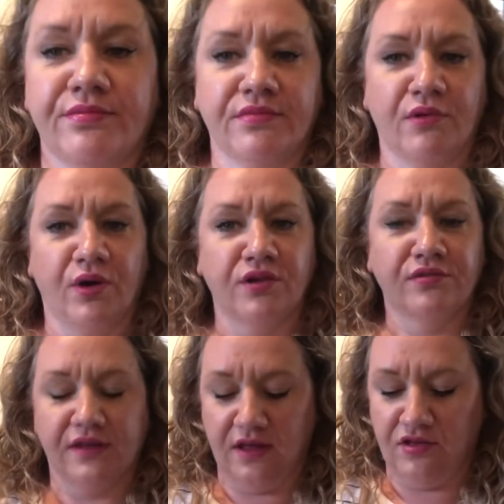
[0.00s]
No, I don't
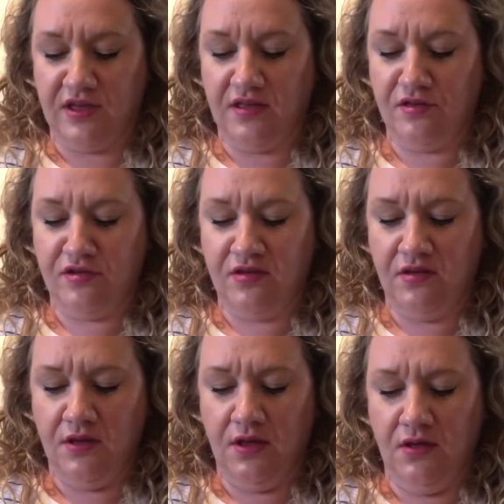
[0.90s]
think it changed.
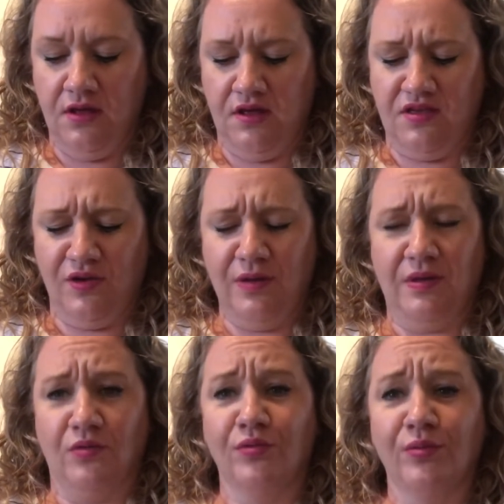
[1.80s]
Sorry about
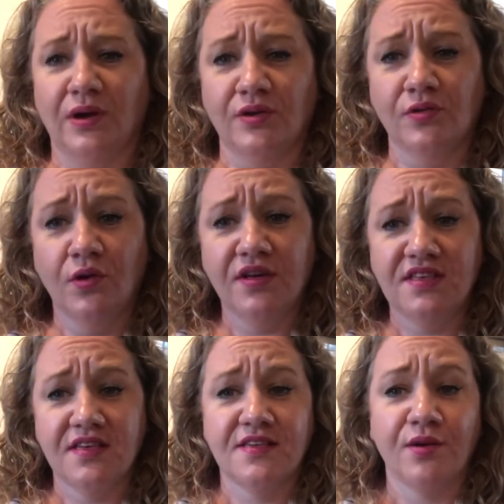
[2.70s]
those weird
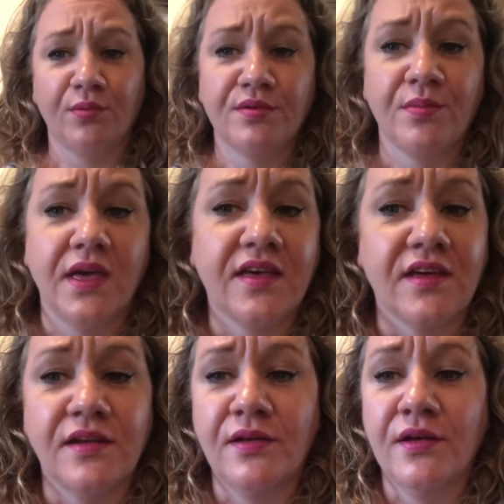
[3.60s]
noises I was making.
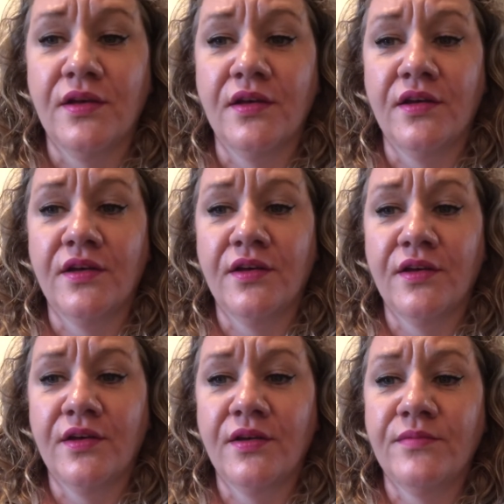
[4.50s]

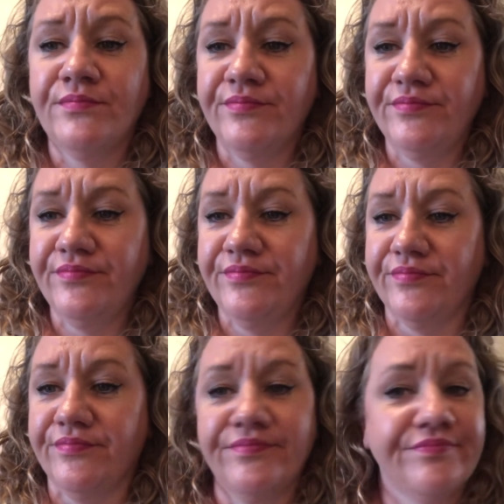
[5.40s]

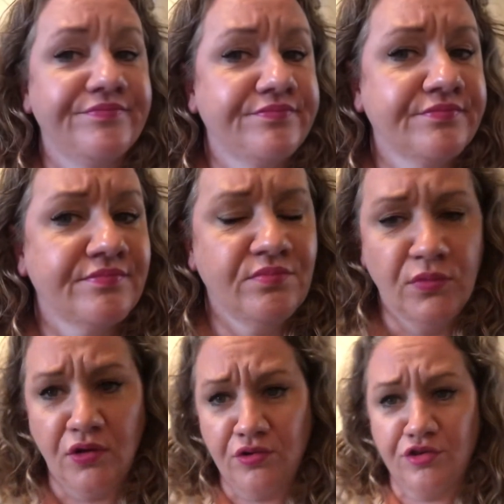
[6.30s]
I'm
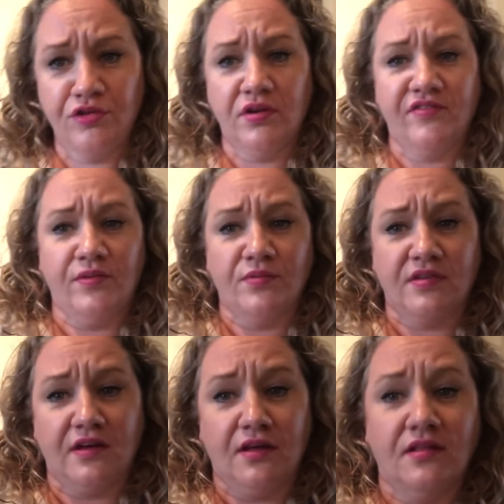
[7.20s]
not sure if it was
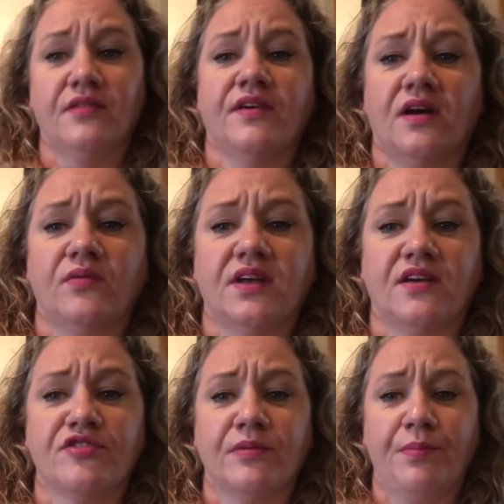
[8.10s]
a colour that I would
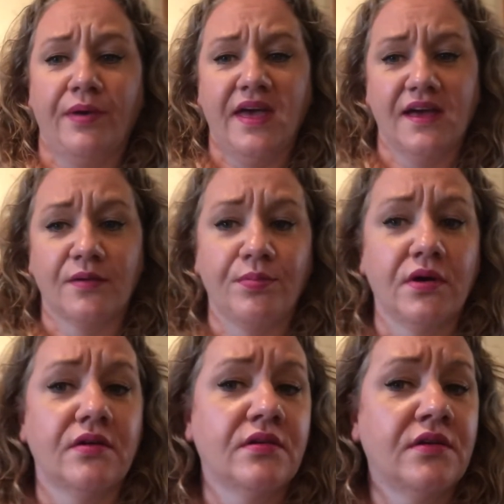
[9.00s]
actually pick, but